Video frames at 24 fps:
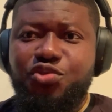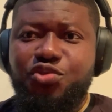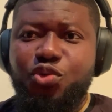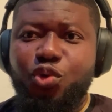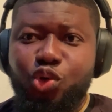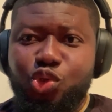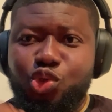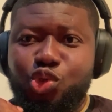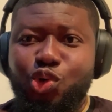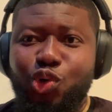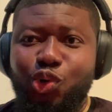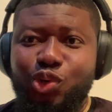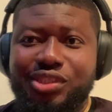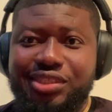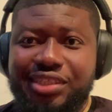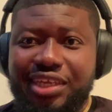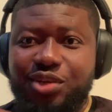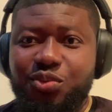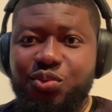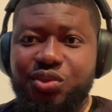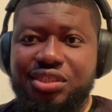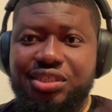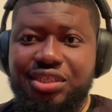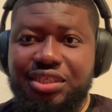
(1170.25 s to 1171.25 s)
if you want to
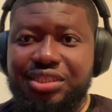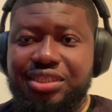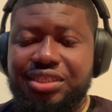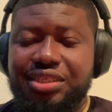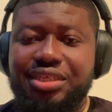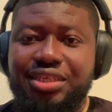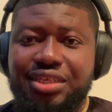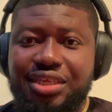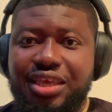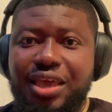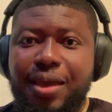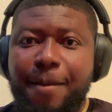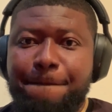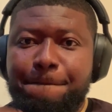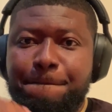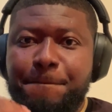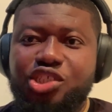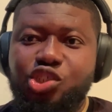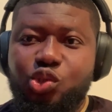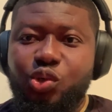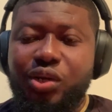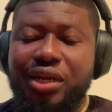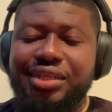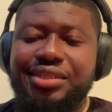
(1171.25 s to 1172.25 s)
contend with City,
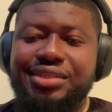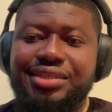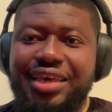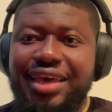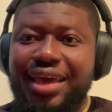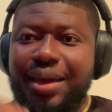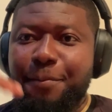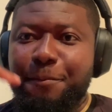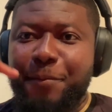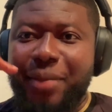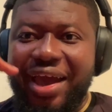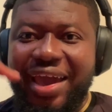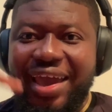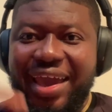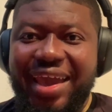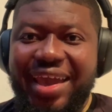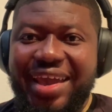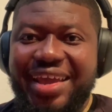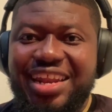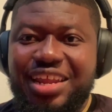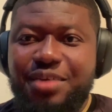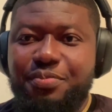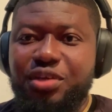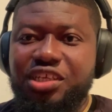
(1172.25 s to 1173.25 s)
make sure that
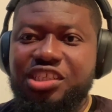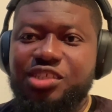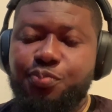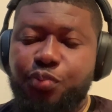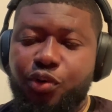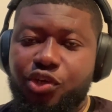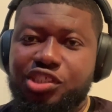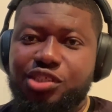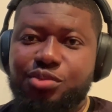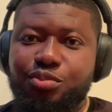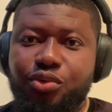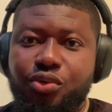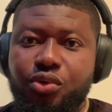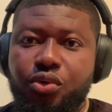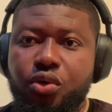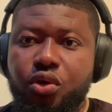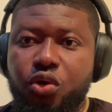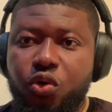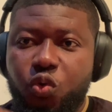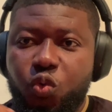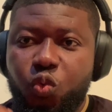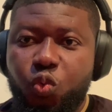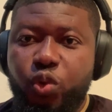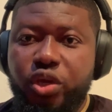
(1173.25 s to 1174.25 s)
by any means
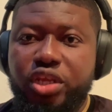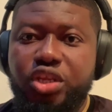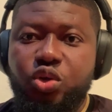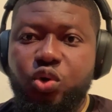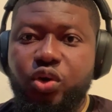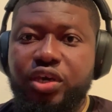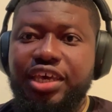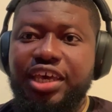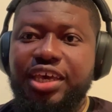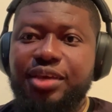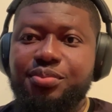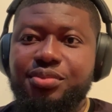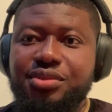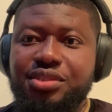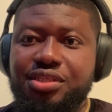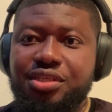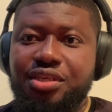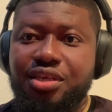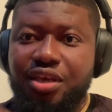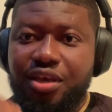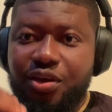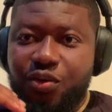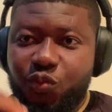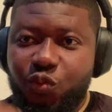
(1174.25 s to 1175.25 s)
possible, win your
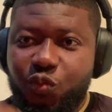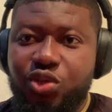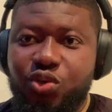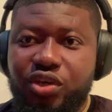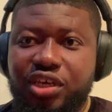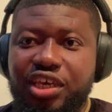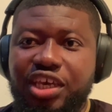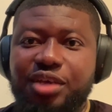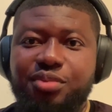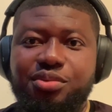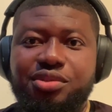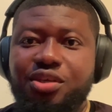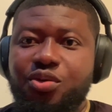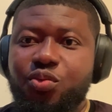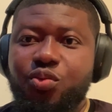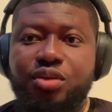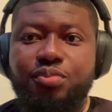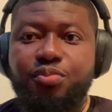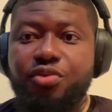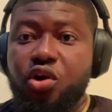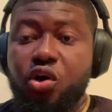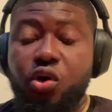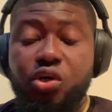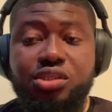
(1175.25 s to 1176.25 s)
games
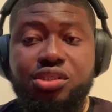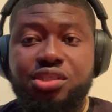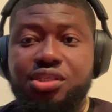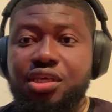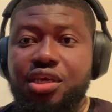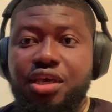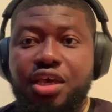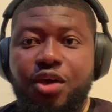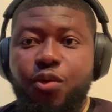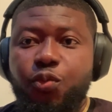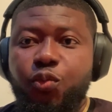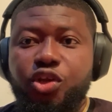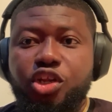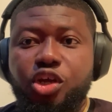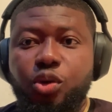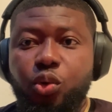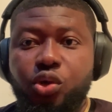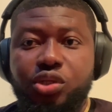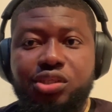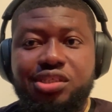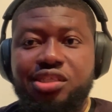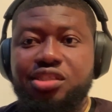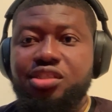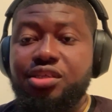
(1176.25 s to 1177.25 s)
and win, because
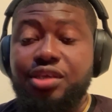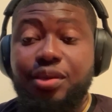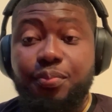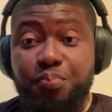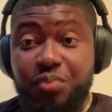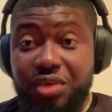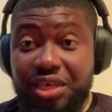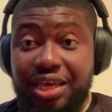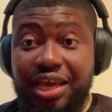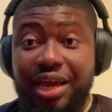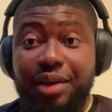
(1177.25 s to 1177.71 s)
we don't want City.